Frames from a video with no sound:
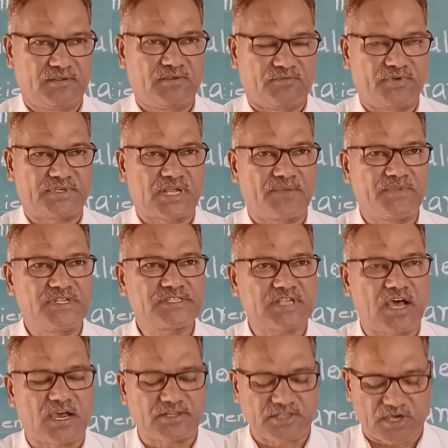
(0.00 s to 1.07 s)
Vitamins
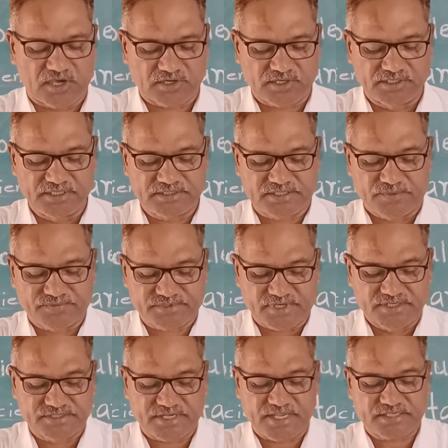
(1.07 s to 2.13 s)
are the organic
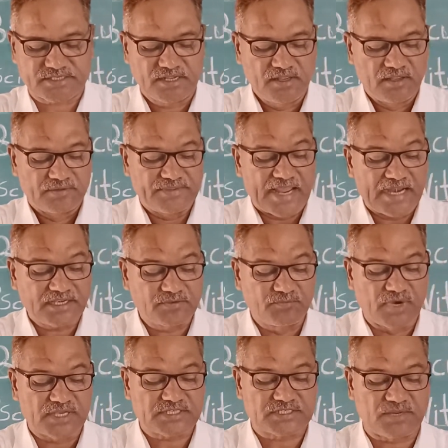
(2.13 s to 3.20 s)
substances that
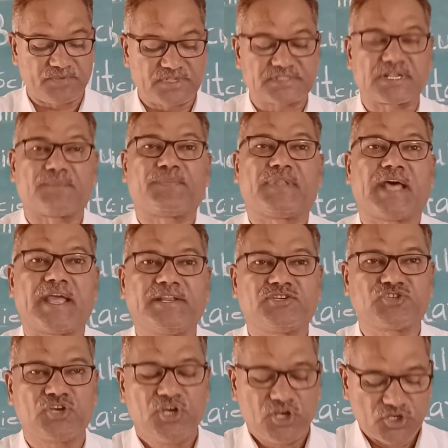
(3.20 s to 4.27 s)
must be supplied
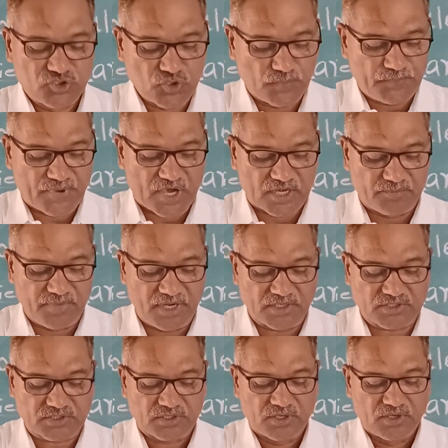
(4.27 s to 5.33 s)
to
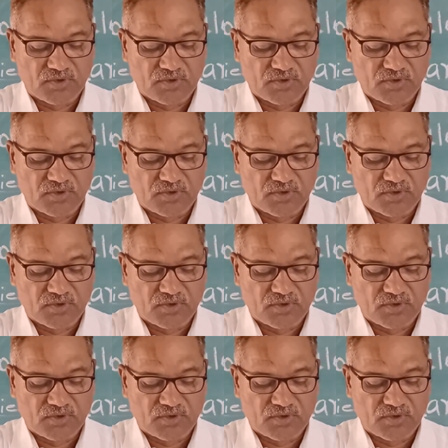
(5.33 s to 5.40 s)
permit